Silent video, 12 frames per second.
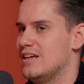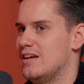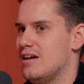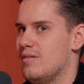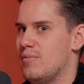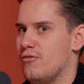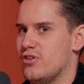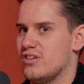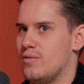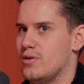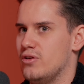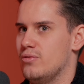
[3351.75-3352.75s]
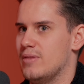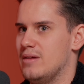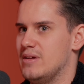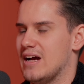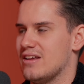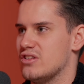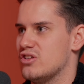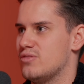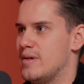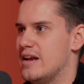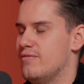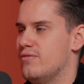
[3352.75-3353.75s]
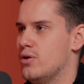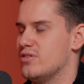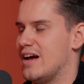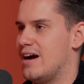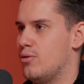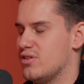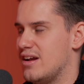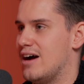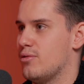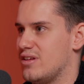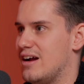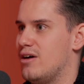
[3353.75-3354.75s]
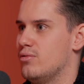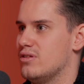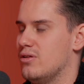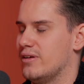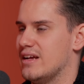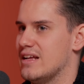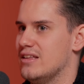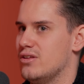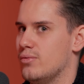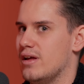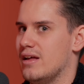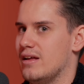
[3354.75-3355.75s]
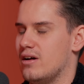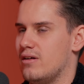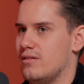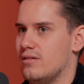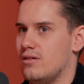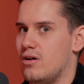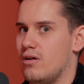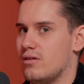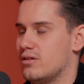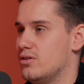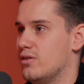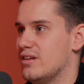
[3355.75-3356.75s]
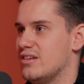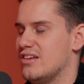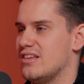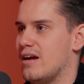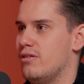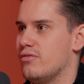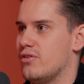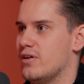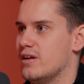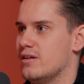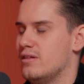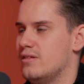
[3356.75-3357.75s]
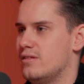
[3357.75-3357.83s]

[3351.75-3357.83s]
But for someone who maybe hasn't spent those hours and hours and hours looking into it, oh God, it's terrifying.